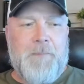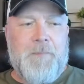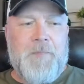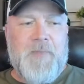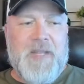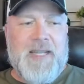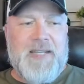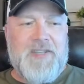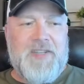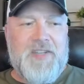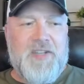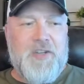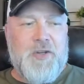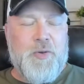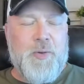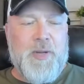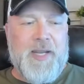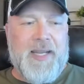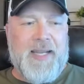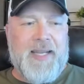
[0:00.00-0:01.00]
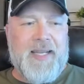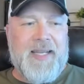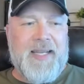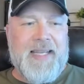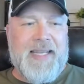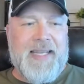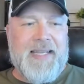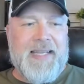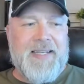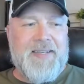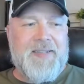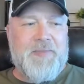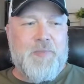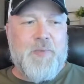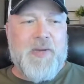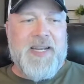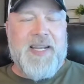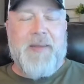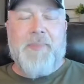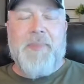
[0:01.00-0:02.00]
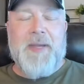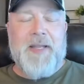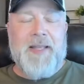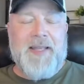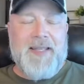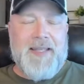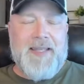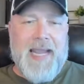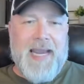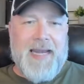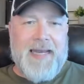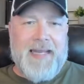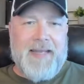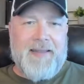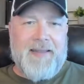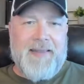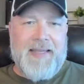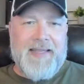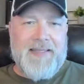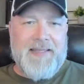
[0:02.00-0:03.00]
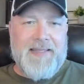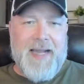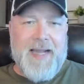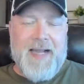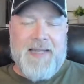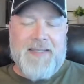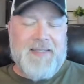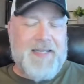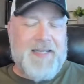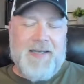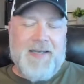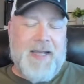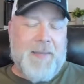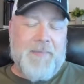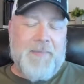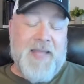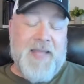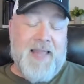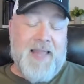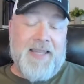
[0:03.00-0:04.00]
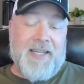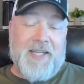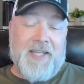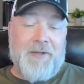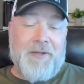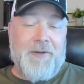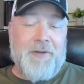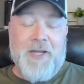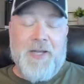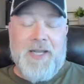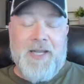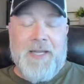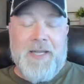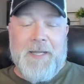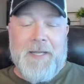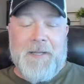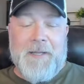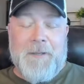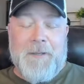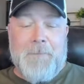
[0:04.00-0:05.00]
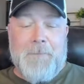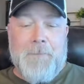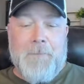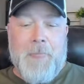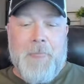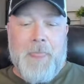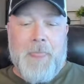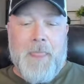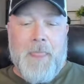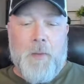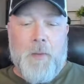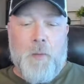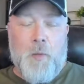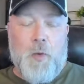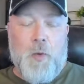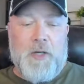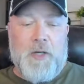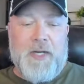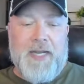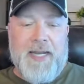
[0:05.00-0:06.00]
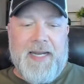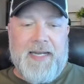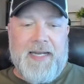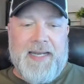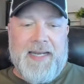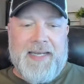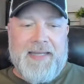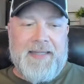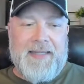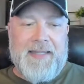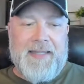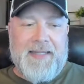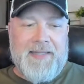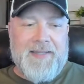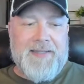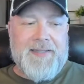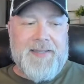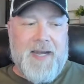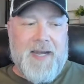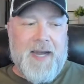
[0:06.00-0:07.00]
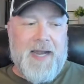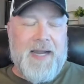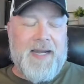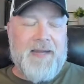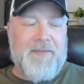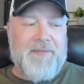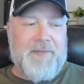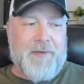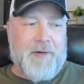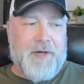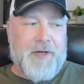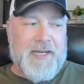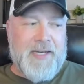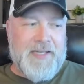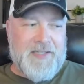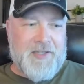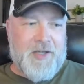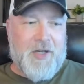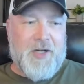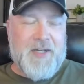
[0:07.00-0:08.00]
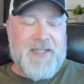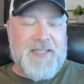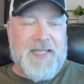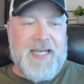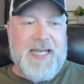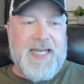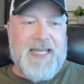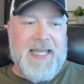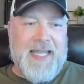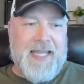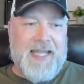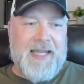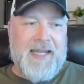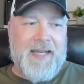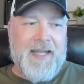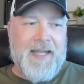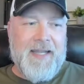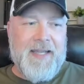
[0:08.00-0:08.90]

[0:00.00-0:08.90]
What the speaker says: is rehabilitating these guys. And I'm telling you, working in the inside for as long as I did,